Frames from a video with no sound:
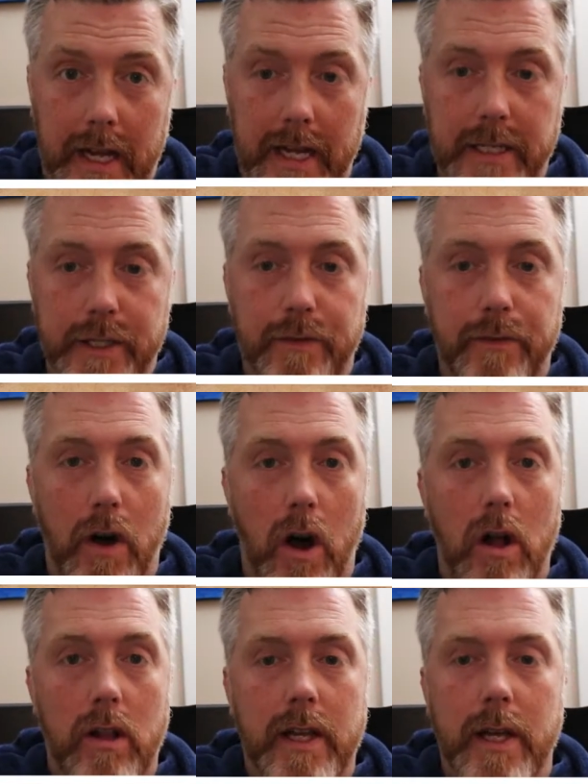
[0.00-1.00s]
Each
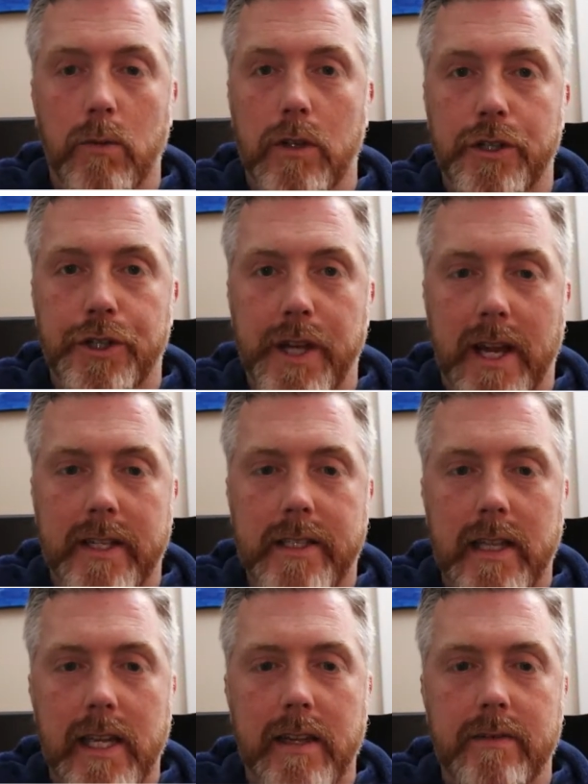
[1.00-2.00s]
fall, it will shed
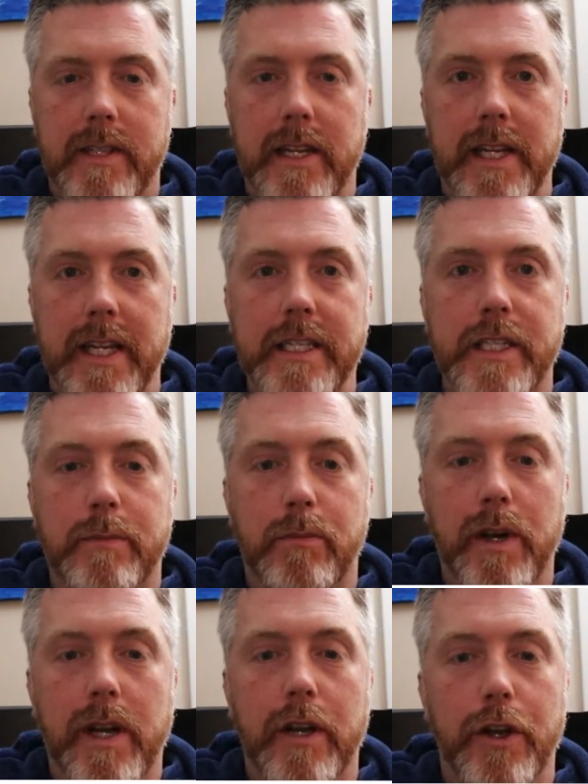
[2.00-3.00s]
its leaves, and each
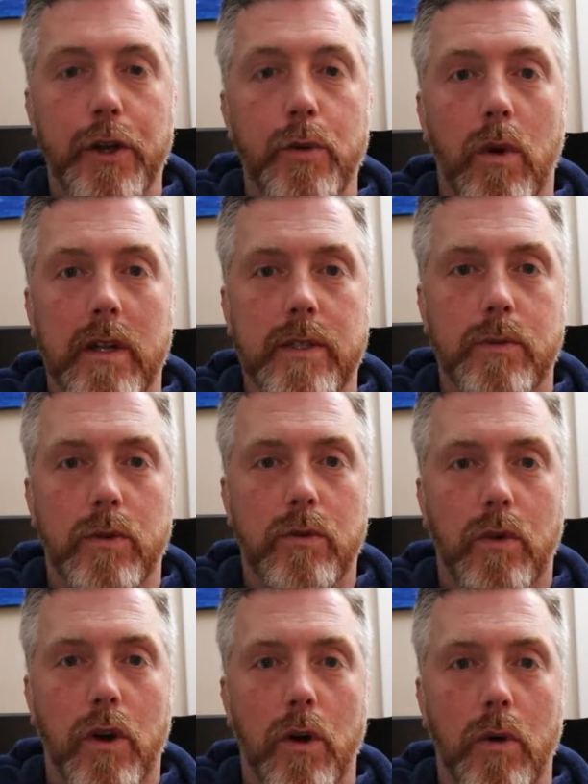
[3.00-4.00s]
spring, new ones will
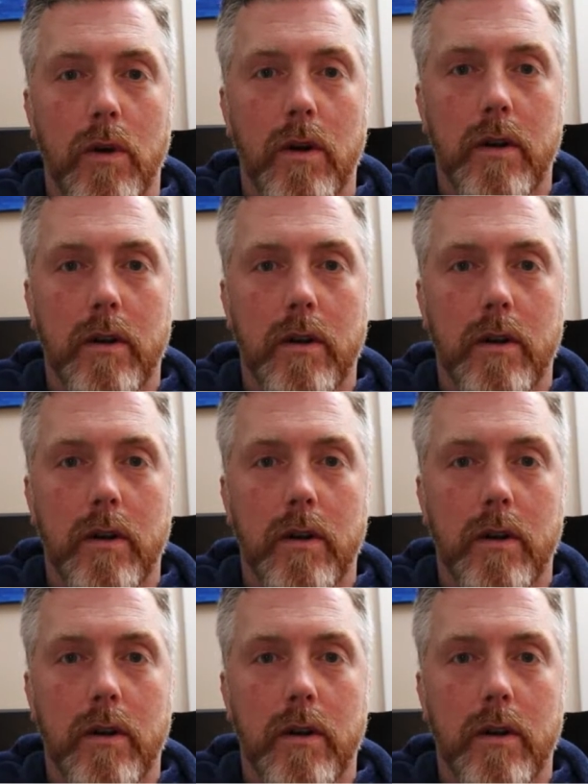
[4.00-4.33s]
grow.